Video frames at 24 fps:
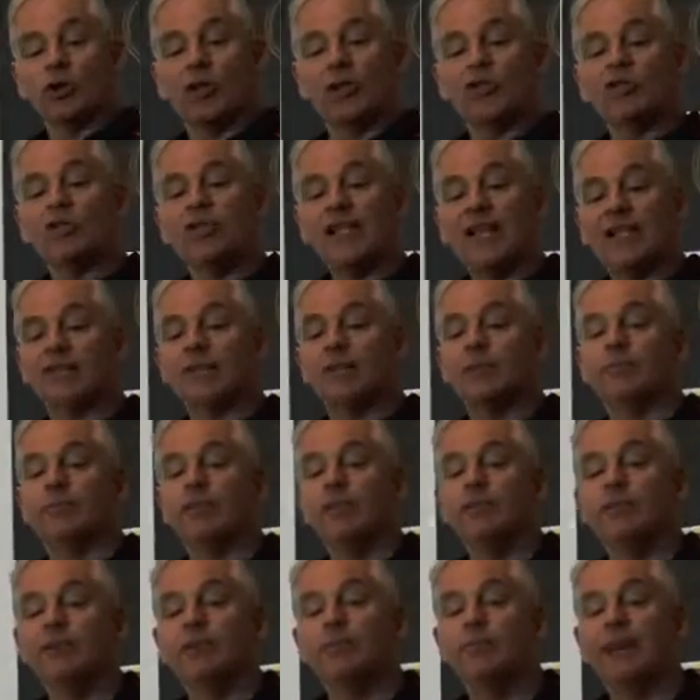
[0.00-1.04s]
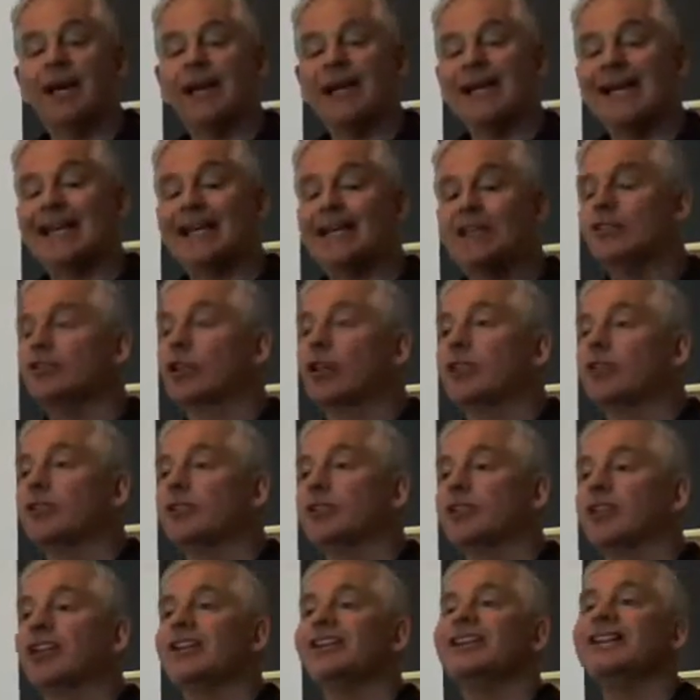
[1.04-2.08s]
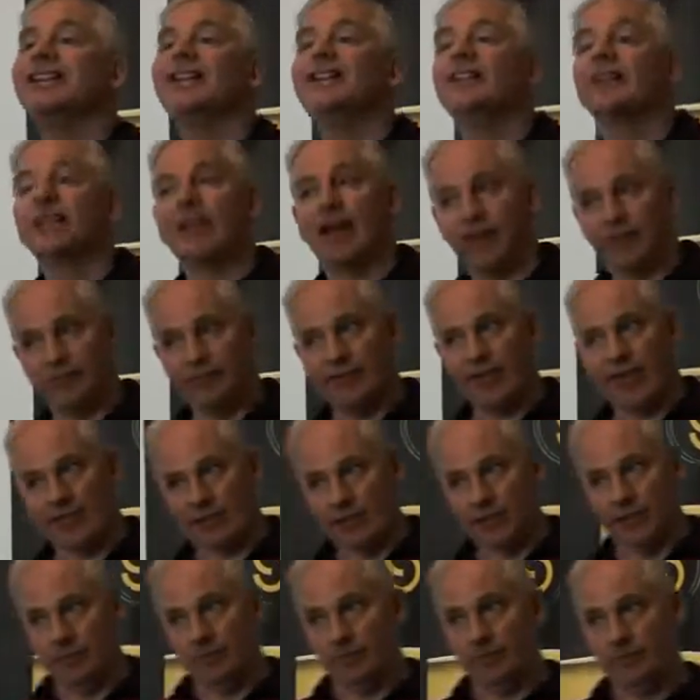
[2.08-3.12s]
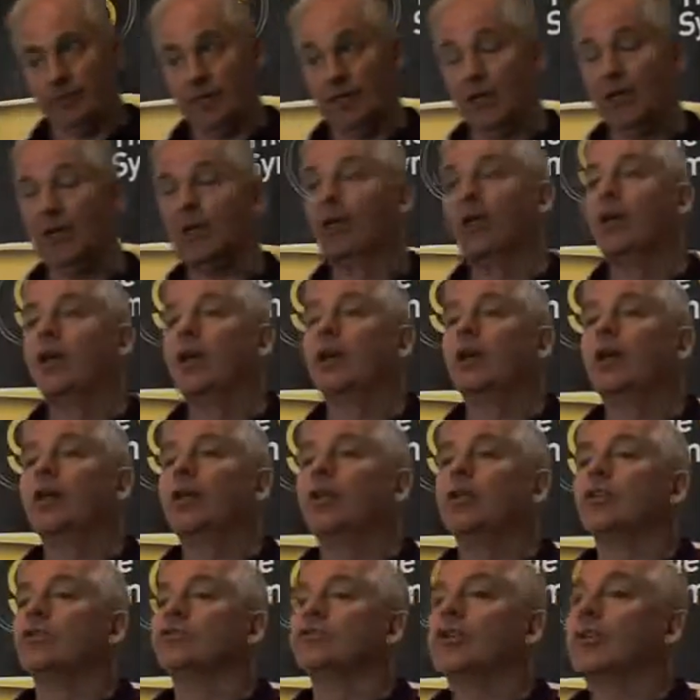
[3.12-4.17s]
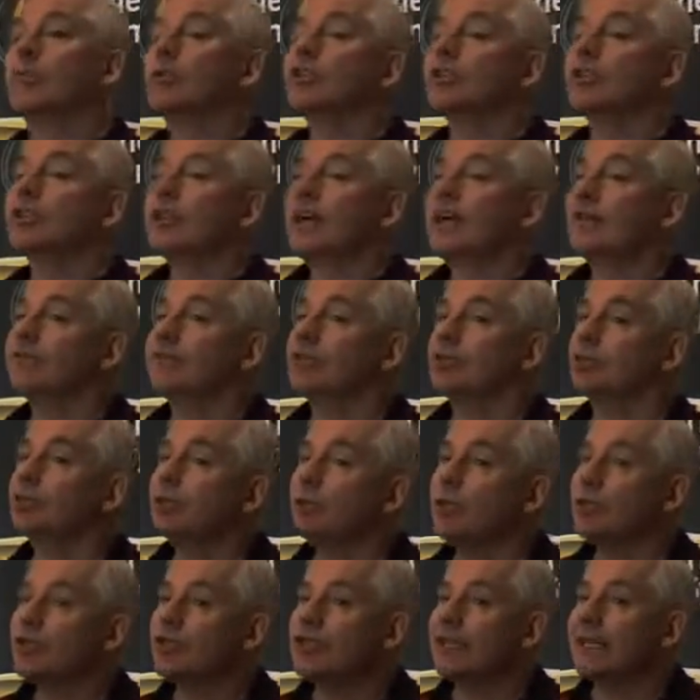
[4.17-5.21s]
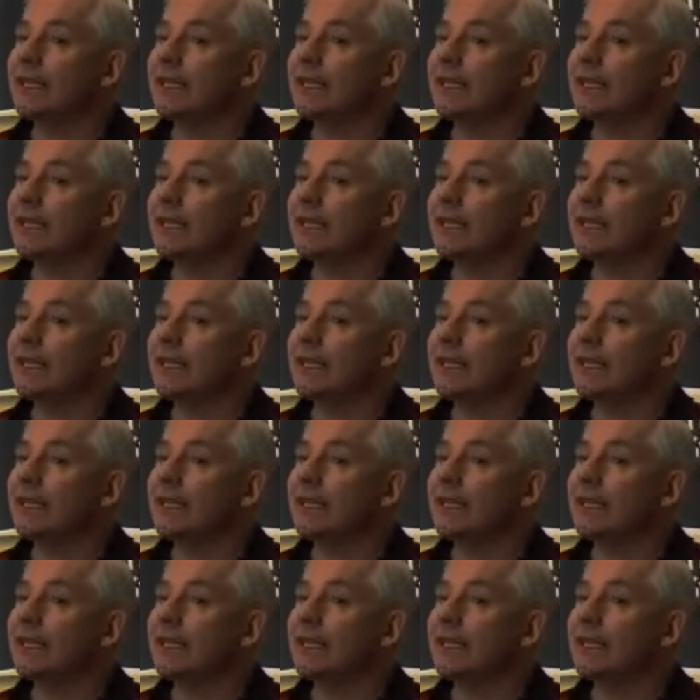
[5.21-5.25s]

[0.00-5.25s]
all those debts can be repaid in dollars that are near the current value. Someone's going to have to lose